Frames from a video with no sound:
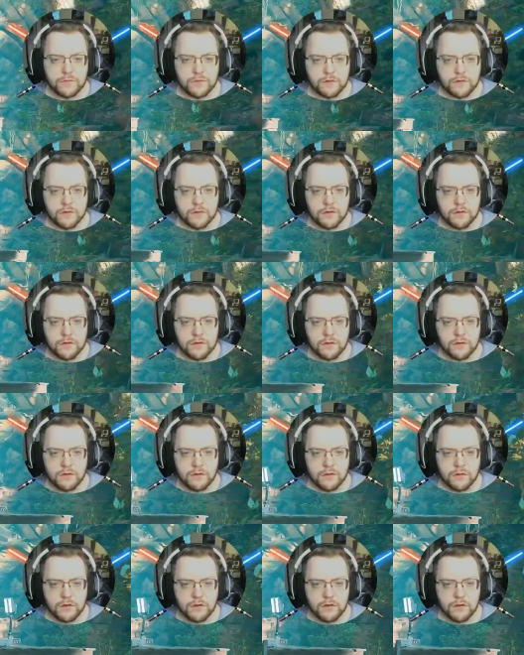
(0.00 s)

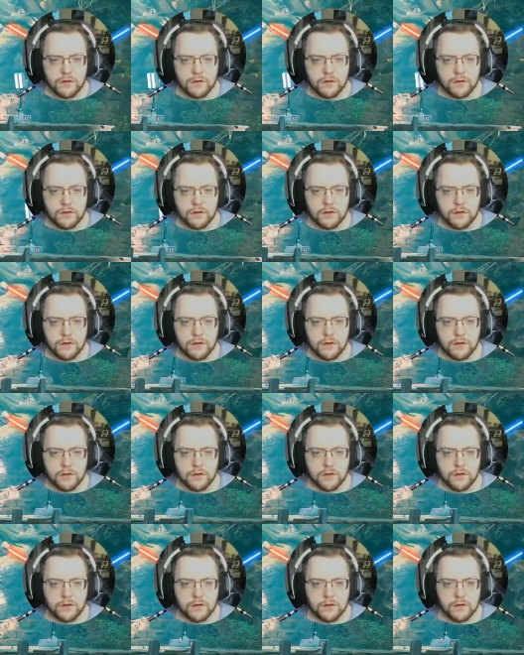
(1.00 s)

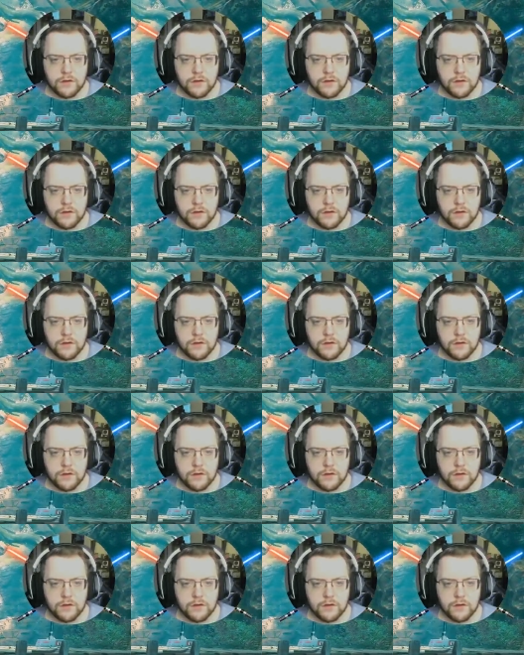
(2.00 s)
No one is speaking in this clip.